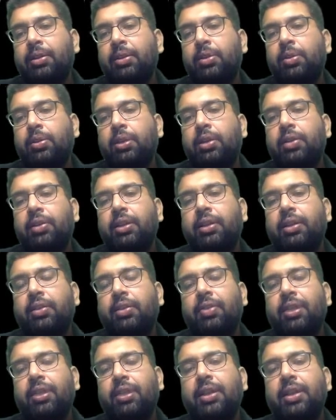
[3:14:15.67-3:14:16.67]
So sir, this
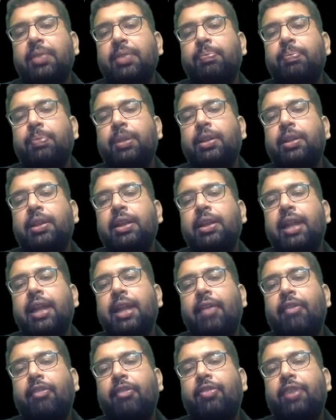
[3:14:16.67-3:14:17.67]
is very simple. See,
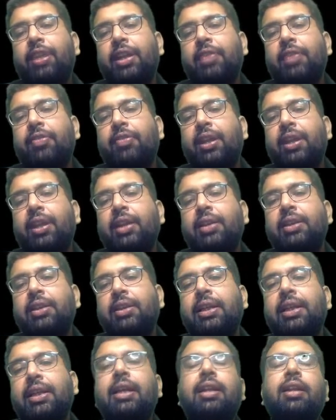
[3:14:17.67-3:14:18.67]
whenever a
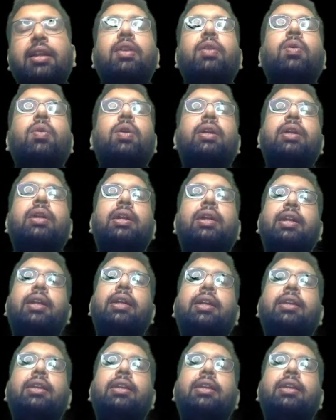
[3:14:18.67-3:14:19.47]
scalar quantity